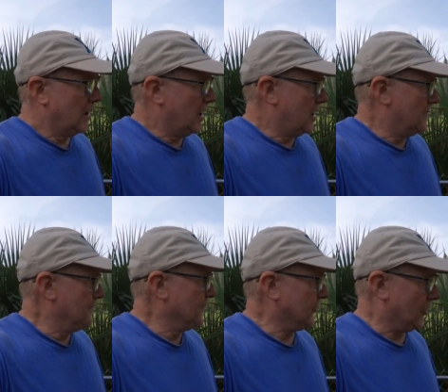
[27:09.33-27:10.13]
Um,
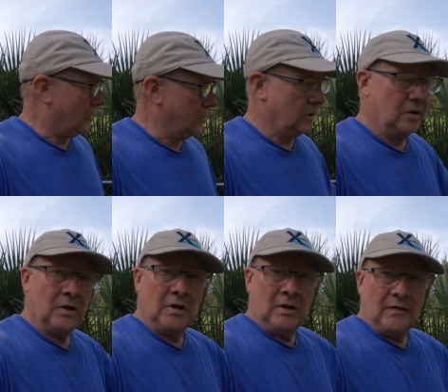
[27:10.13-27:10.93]
so
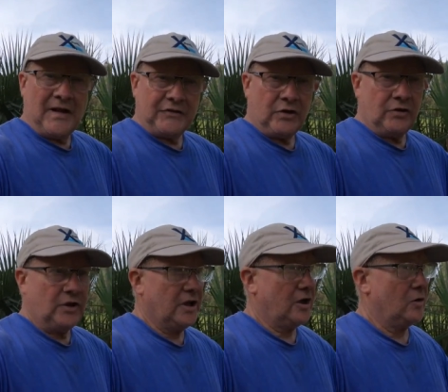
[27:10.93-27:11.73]
that's good
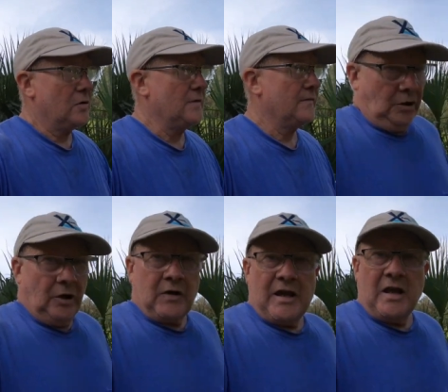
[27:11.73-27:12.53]
to go.
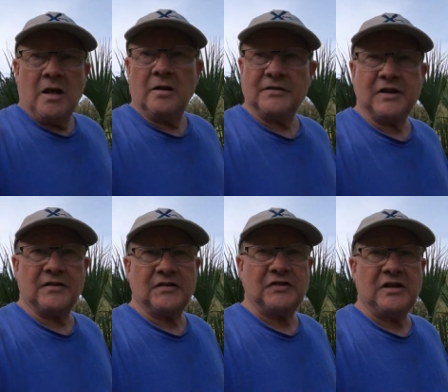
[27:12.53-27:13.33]
Okay, let's
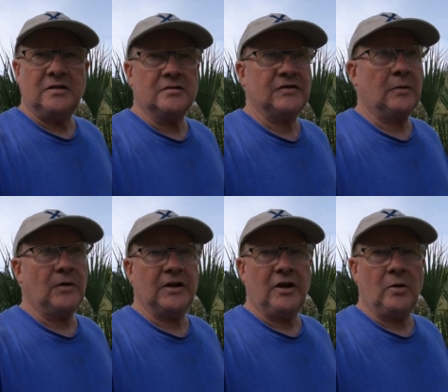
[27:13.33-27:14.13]
get the seed and see what
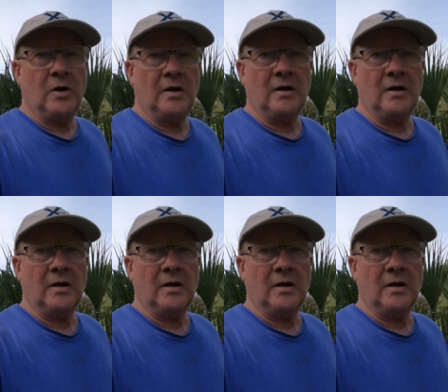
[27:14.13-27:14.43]
we can do.